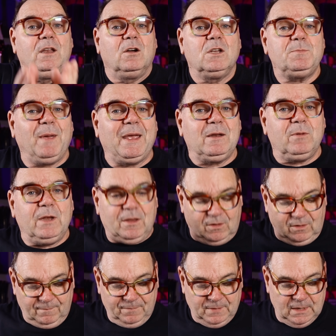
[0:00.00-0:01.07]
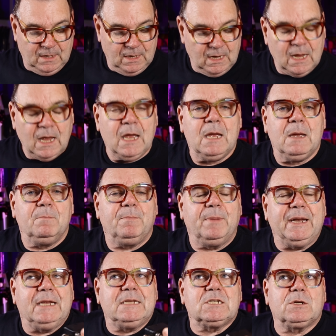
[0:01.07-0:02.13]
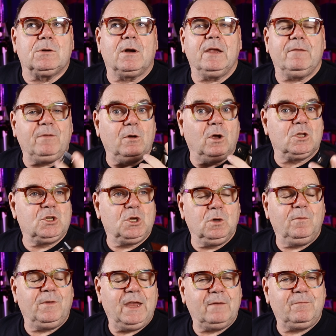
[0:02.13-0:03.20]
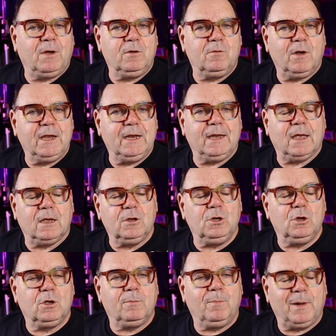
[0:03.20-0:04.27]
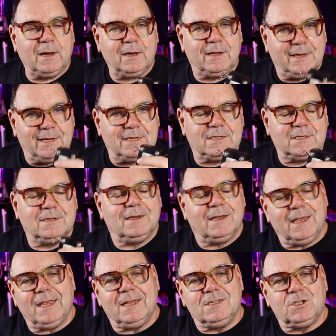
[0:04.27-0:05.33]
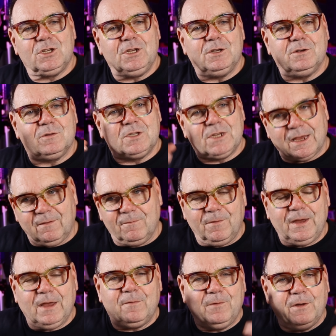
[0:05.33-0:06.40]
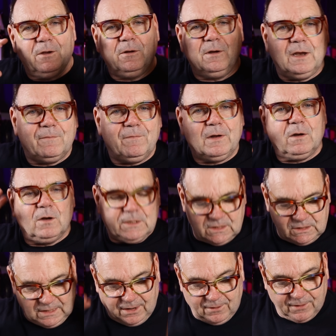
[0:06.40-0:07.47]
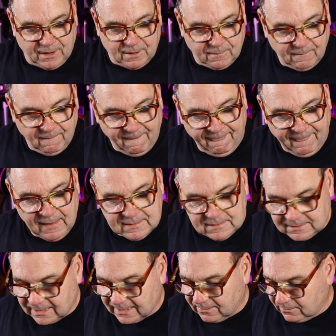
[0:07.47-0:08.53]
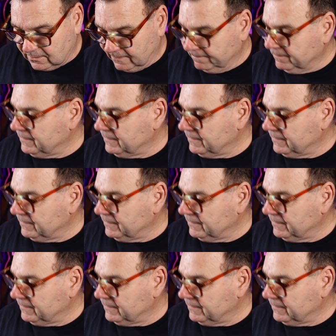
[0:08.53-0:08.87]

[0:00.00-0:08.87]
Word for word: Nice bandwidth, but it's great if you've got a two VFO radio, you could plug this into your second VFO and have a nice stereo sound.